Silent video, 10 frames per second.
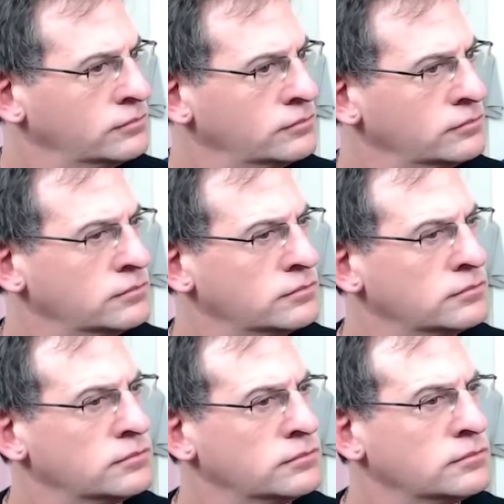
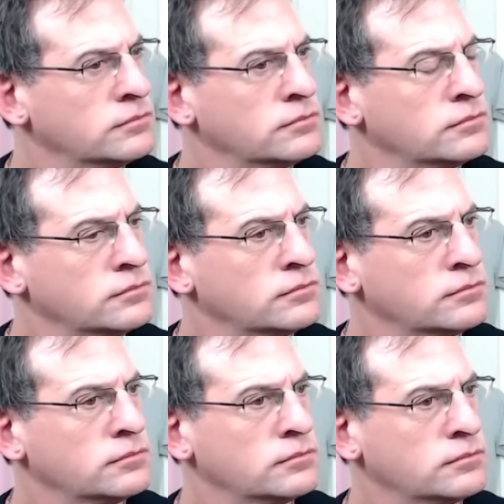
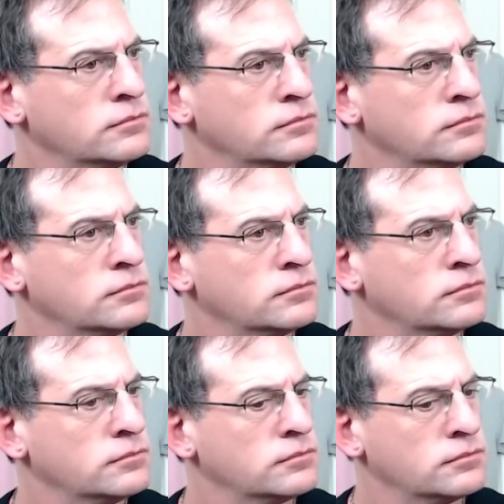
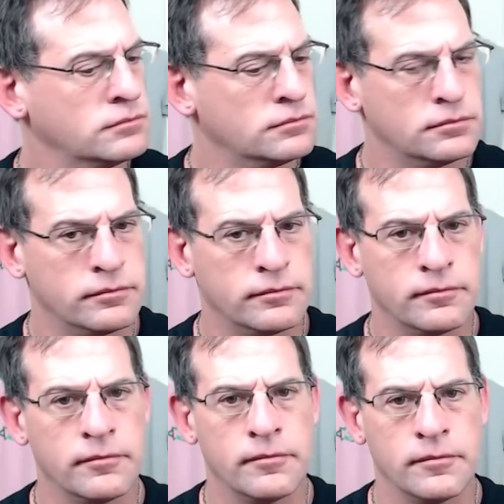
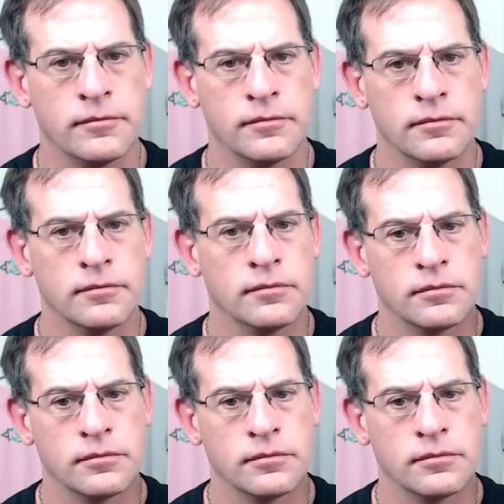No words are spoken by the person on screen.